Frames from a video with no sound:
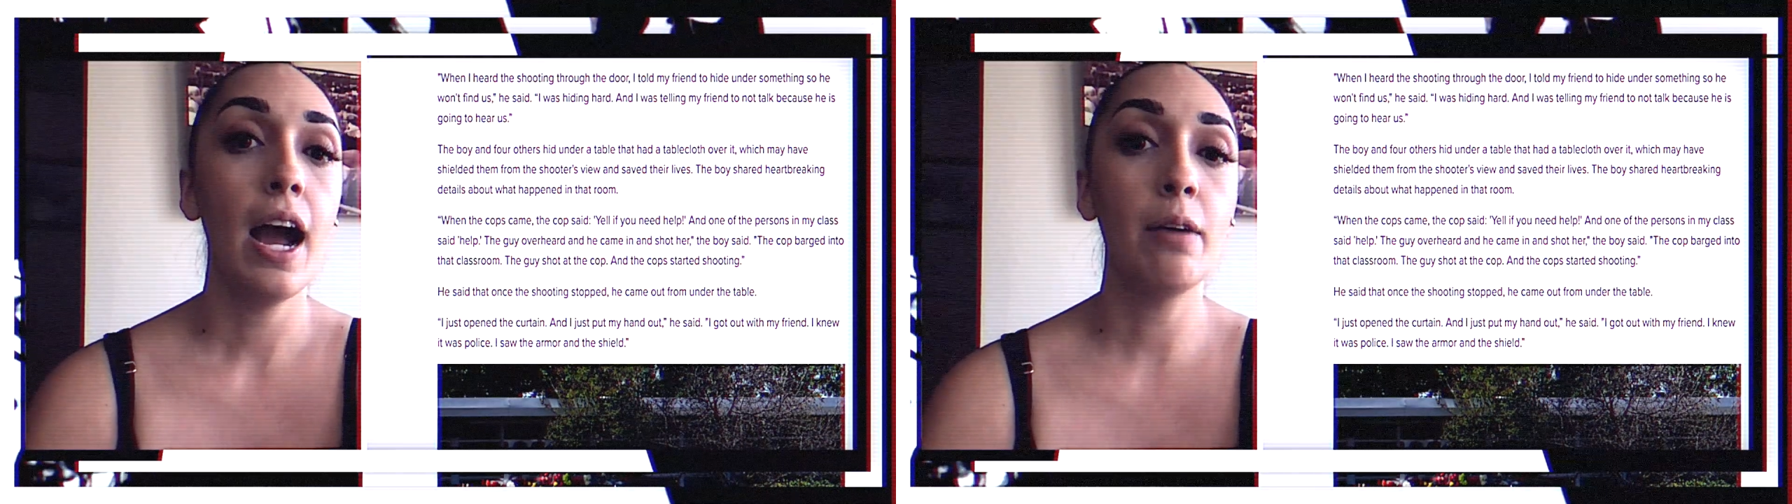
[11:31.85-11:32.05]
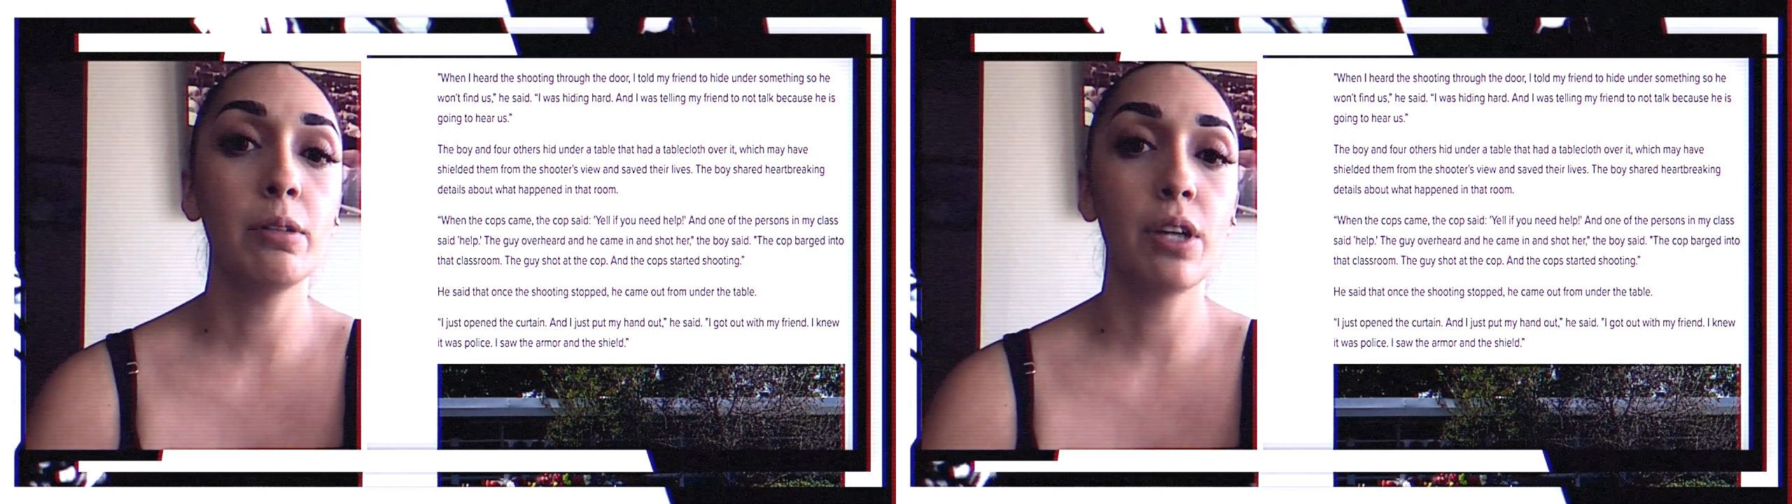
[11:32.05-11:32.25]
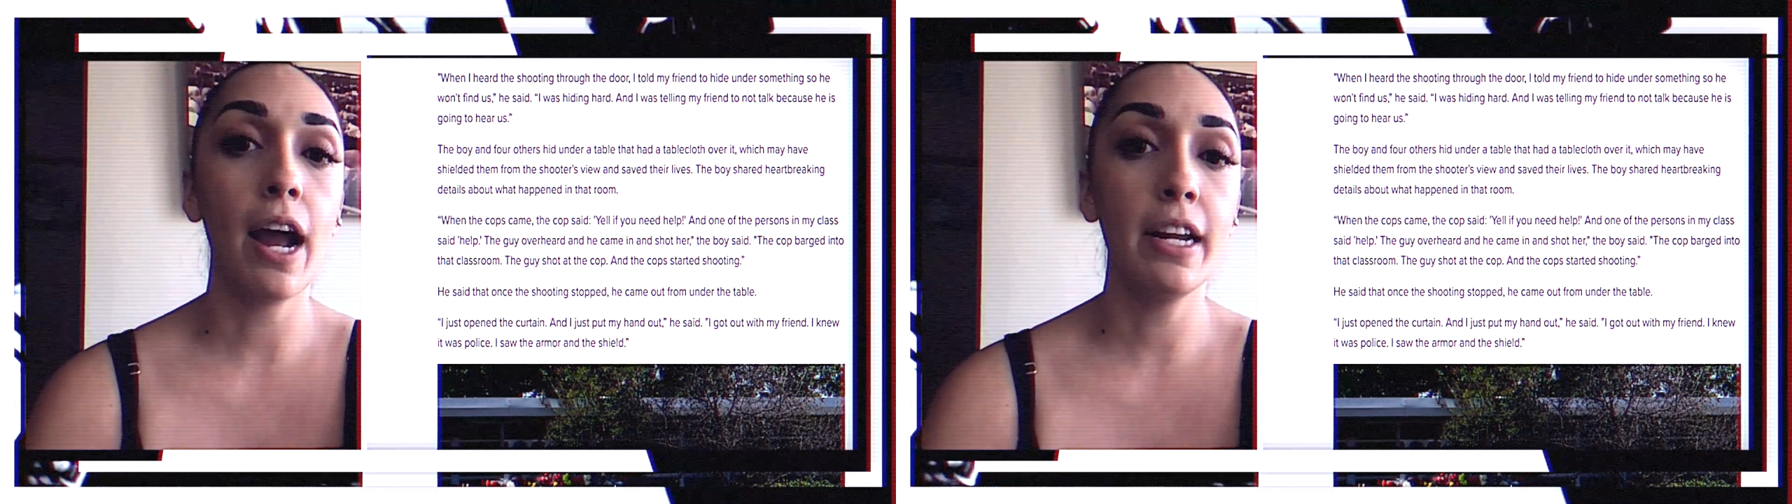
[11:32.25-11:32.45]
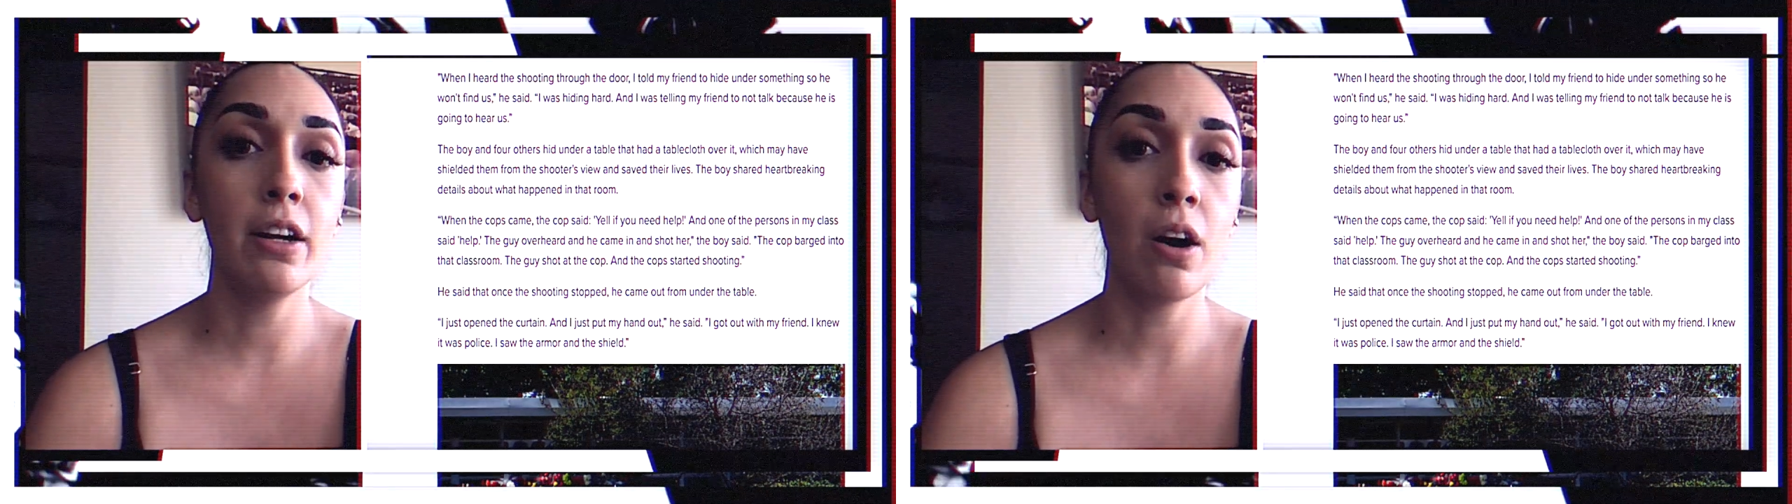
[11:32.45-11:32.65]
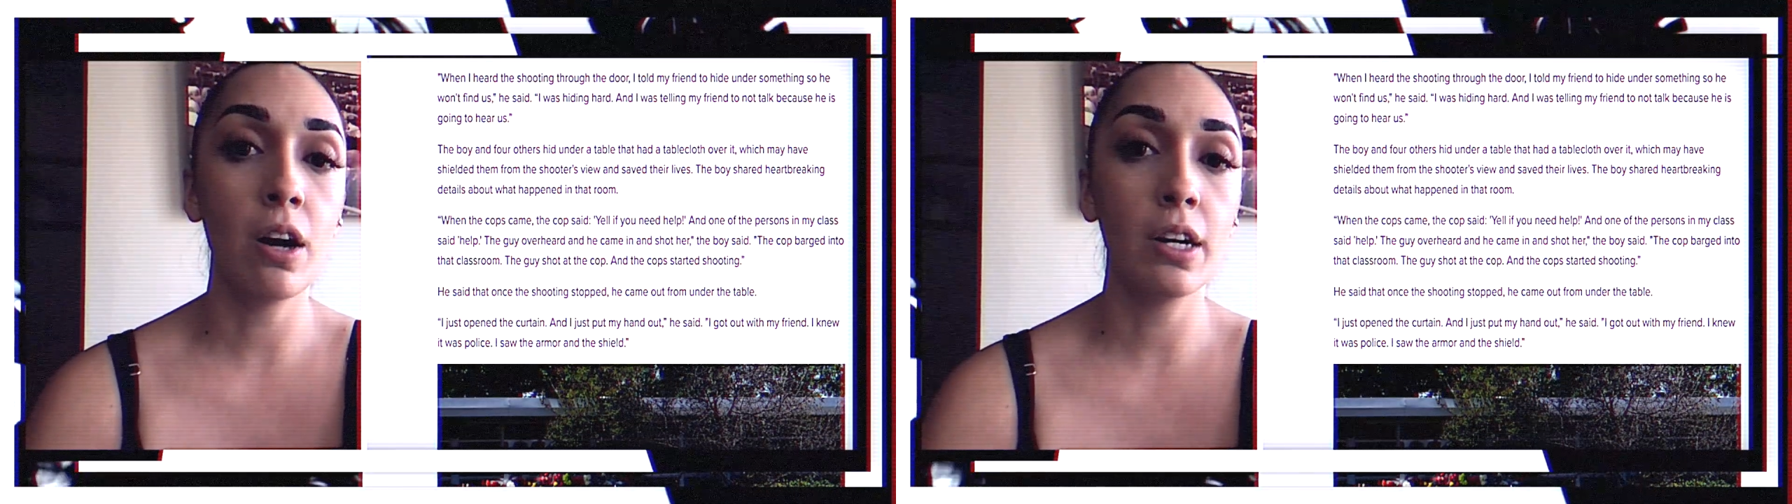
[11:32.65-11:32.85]
I was
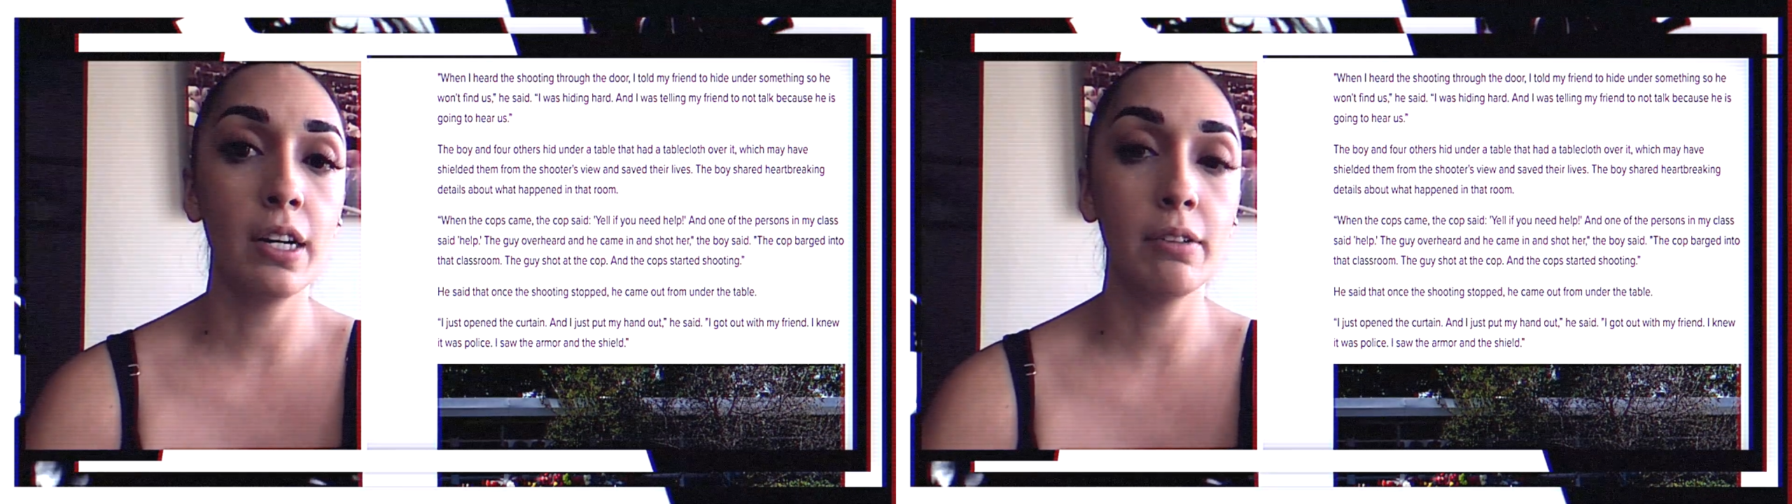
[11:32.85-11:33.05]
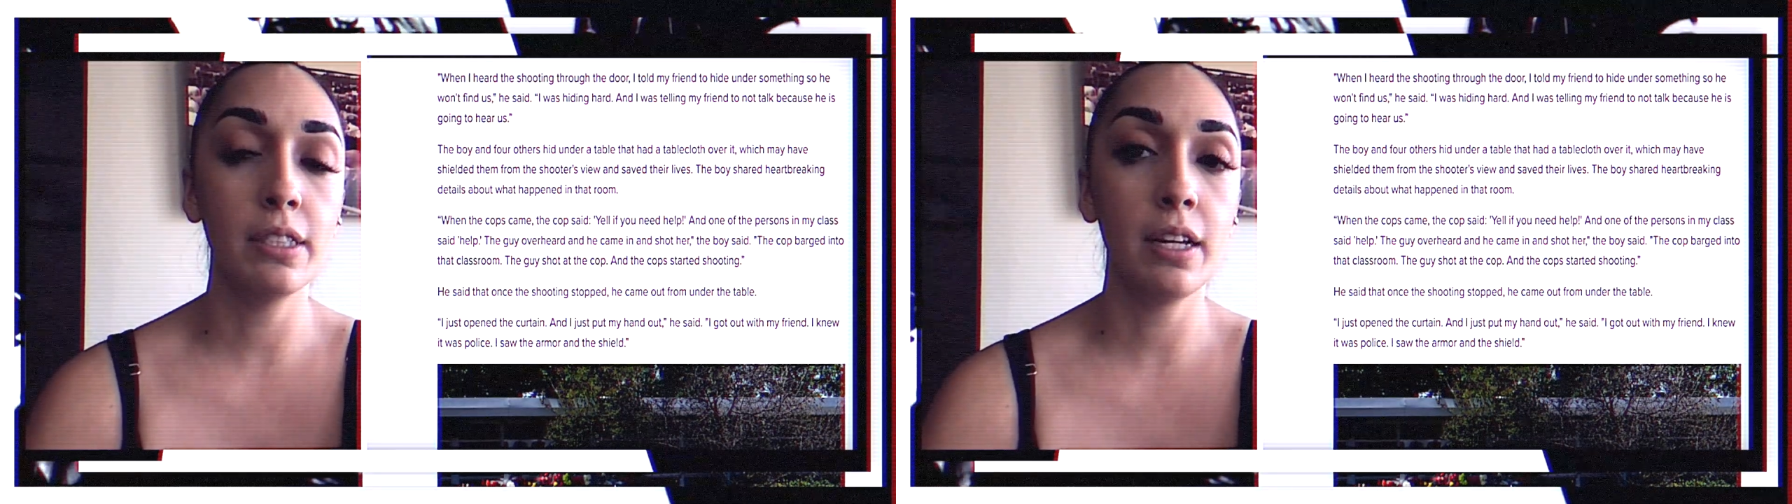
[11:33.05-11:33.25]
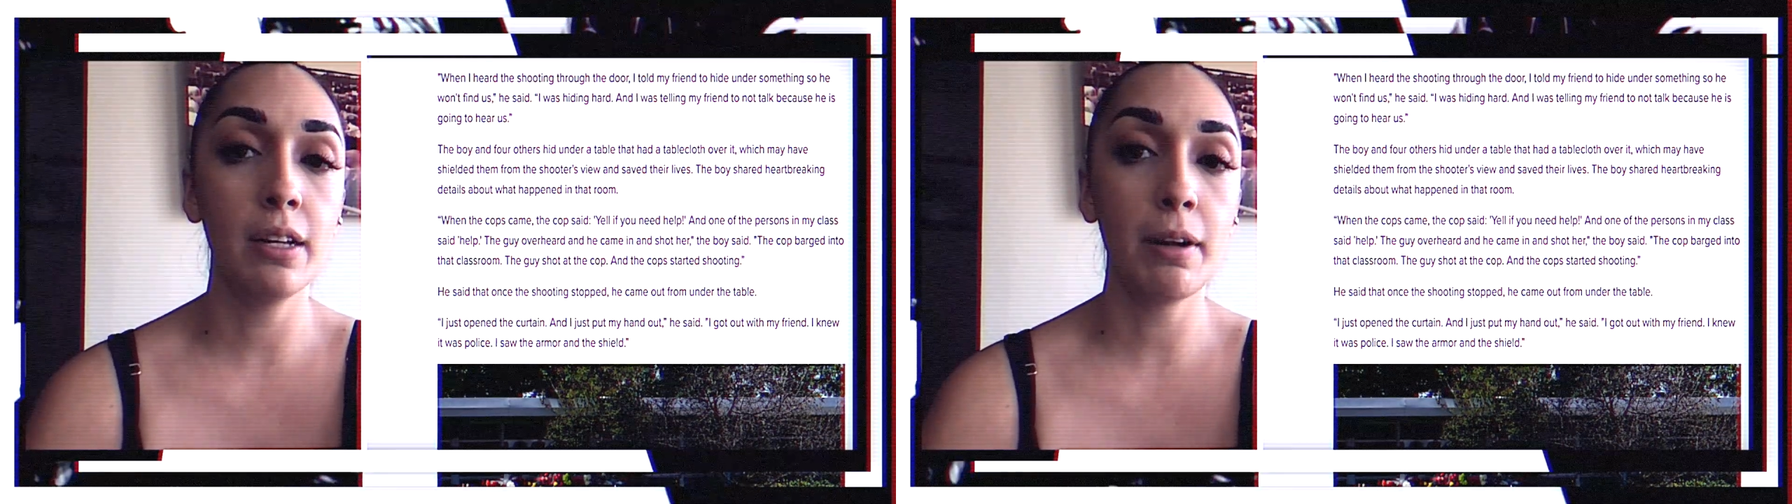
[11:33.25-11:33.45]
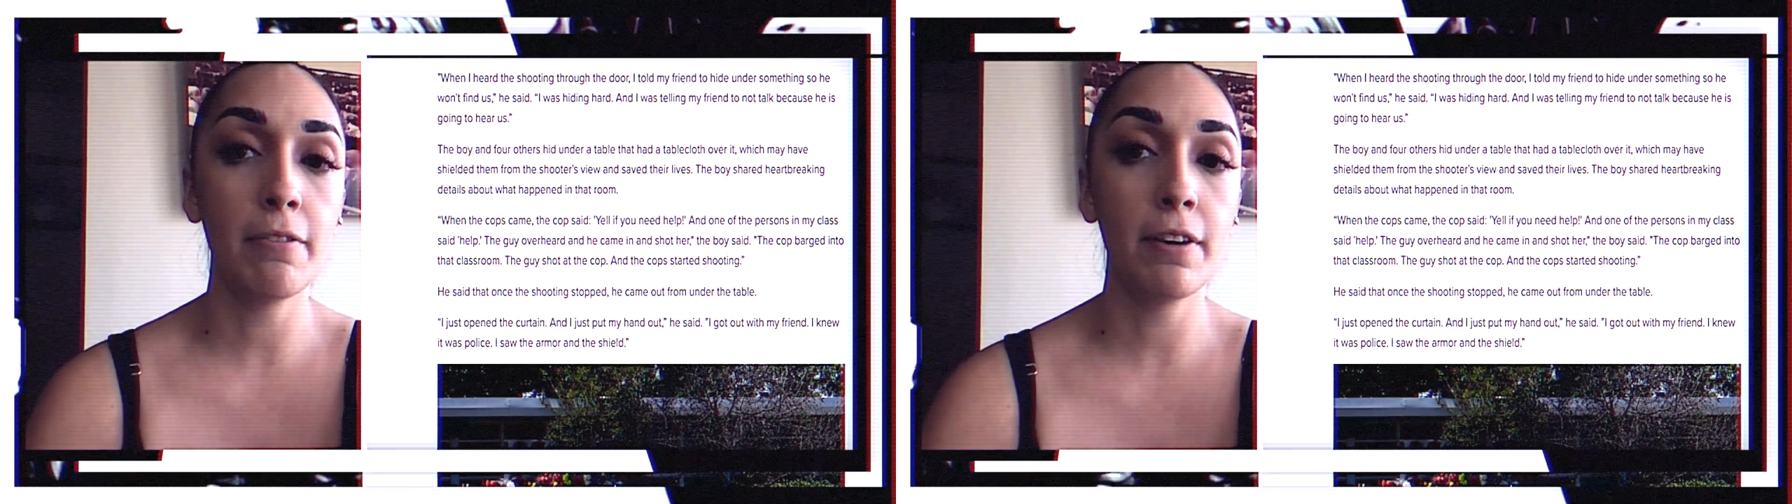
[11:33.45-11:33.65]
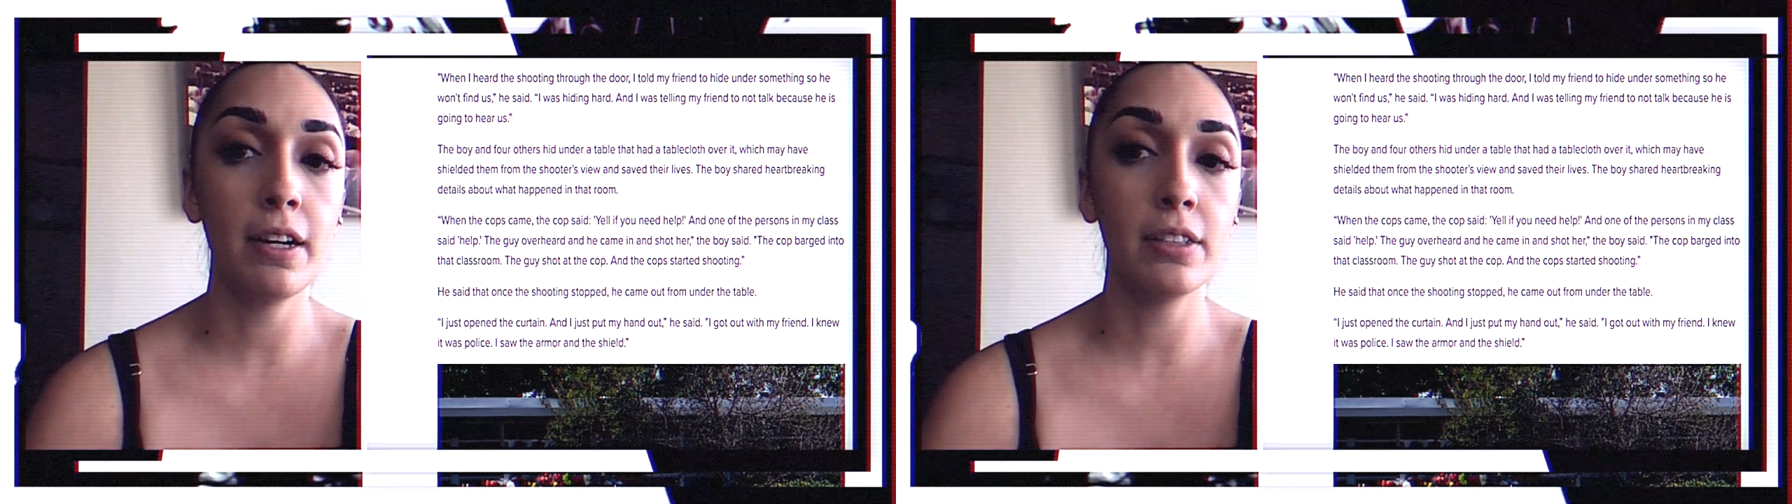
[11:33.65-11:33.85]
hiding hard and I was telling my
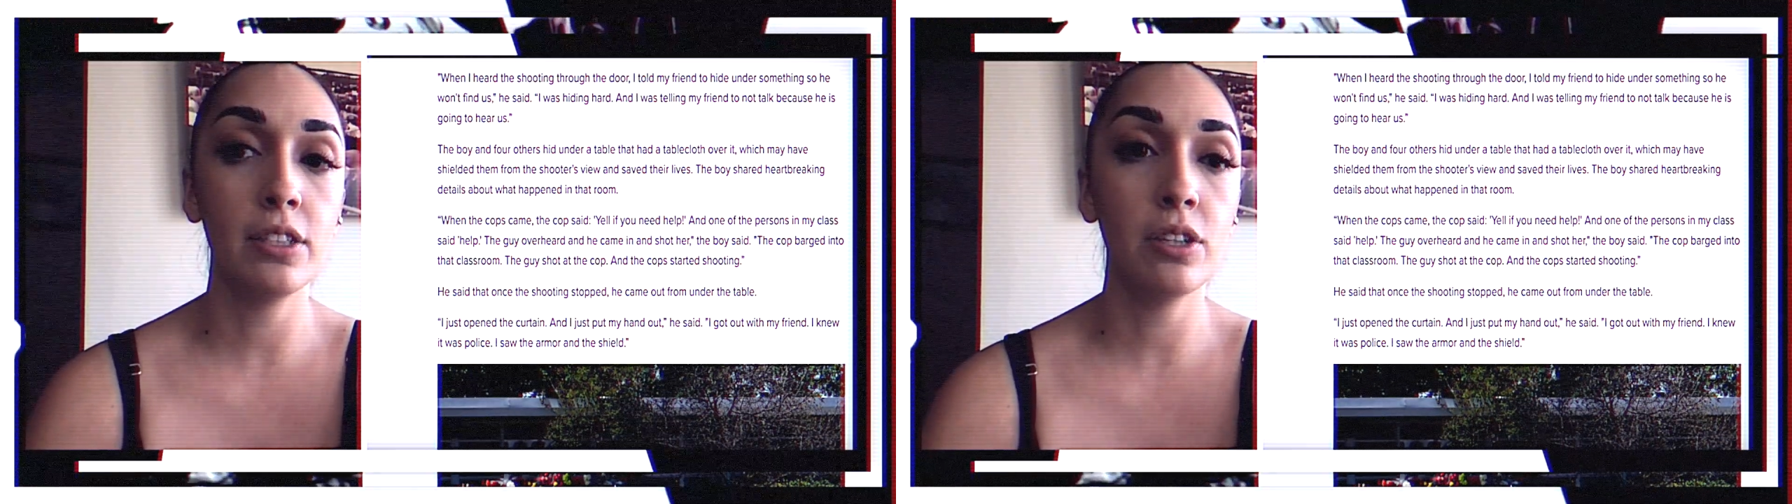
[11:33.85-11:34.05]
friend not